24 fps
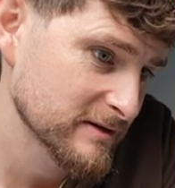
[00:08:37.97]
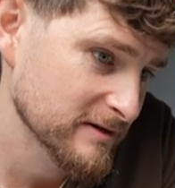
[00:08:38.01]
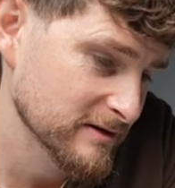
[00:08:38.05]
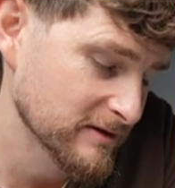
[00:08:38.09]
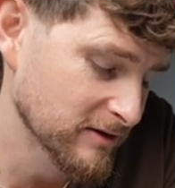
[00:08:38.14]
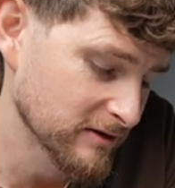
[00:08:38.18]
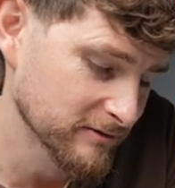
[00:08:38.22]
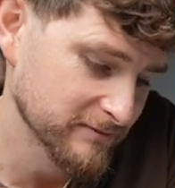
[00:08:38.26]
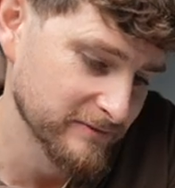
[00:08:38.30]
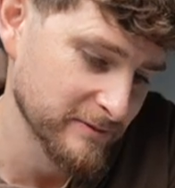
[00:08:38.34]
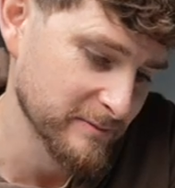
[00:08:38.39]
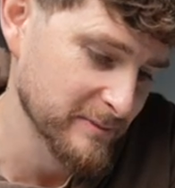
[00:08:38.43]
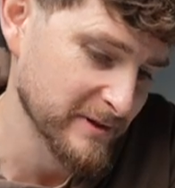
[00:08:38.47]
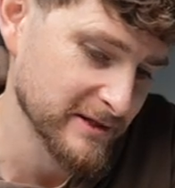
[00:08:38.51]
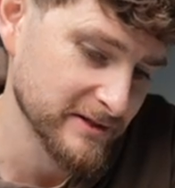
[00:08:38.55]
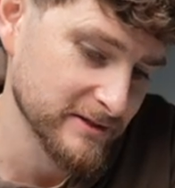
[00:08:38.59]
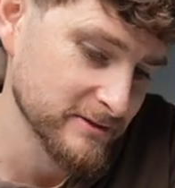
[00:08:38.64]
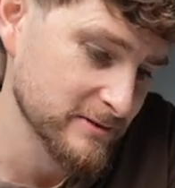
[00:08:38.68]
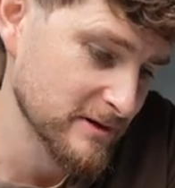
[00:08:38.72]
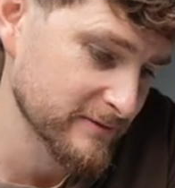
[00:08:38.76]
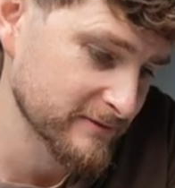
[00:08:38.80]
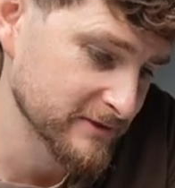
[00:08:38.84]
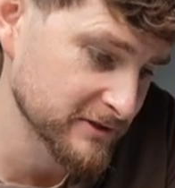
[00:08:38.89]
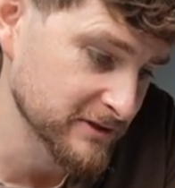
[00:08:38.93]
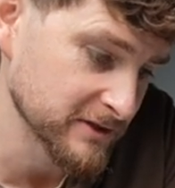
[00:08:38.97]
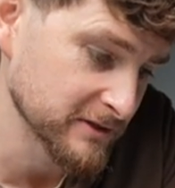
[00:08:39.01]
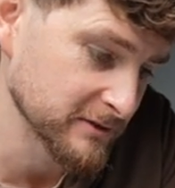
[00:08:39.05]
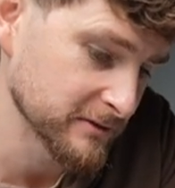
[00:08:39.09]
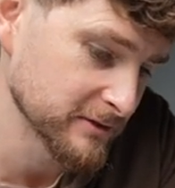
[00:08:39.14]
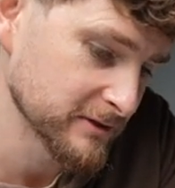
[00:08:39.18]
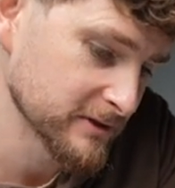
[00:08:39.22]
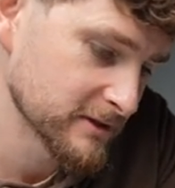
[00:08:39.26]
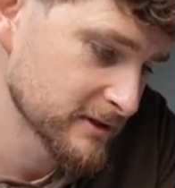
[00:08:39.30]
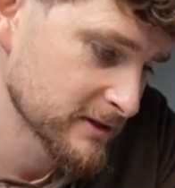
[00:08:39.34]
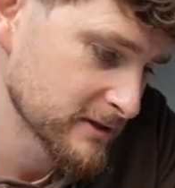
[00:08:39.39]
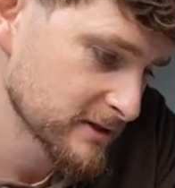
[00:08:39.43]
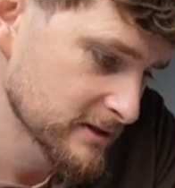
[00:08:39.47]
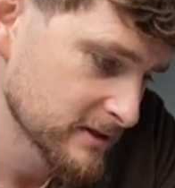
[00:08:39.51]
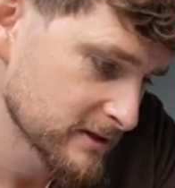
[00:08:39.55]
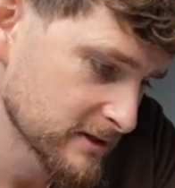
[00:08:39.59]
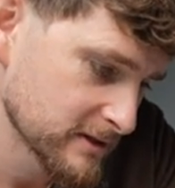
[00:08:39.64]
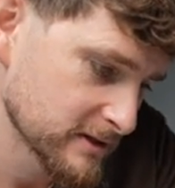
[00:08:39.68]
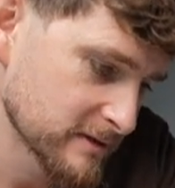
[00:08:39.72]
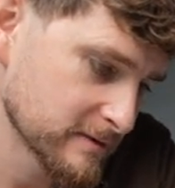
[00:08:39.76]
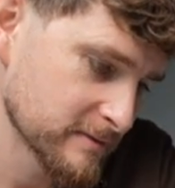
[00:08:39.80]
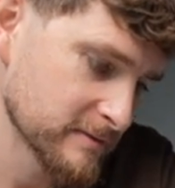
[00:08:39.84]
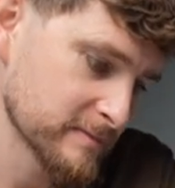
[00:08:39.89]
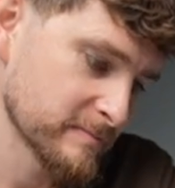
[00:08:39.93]
God forbid you ever do,
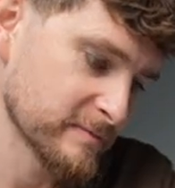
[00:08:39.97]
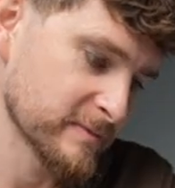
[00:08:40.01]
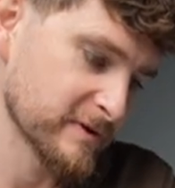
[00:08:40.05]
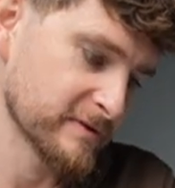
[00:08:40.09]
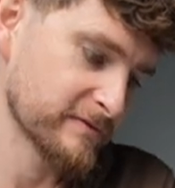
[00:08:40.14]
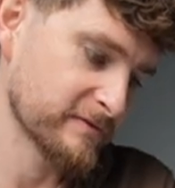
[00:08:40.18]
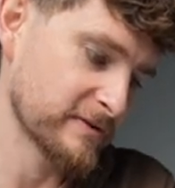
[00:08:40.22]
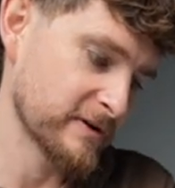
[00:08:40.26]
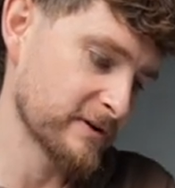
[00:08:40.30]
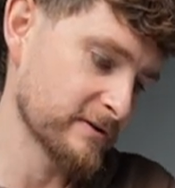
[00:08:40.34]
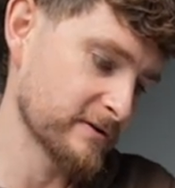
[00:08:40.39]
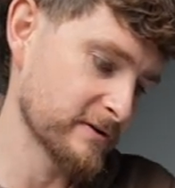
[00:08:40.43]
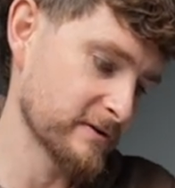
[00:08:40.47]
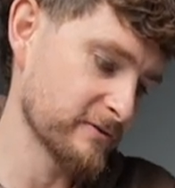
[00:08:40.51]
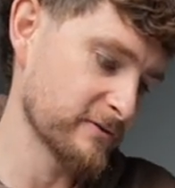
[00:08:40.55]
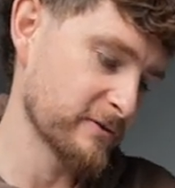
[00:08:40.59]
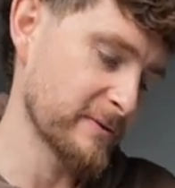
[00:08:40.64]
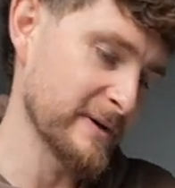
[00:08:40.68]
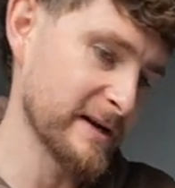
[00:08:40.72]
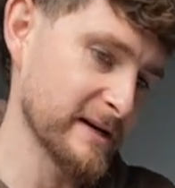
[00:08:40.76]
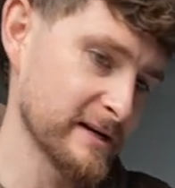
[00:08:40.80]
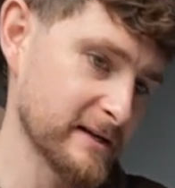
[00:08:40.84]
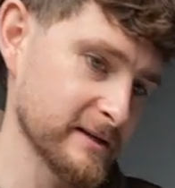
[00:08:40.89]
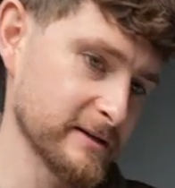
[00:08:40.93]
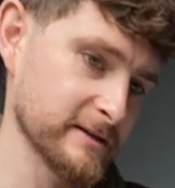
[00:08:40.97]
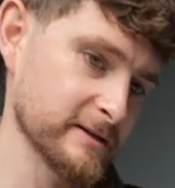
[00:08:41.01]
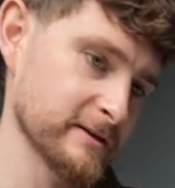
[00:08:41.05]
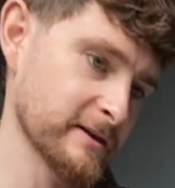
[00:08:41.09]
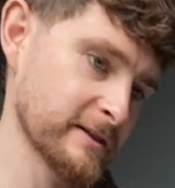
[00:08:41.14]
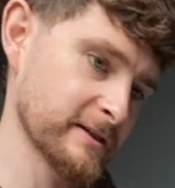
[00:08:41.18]
my friend group from England,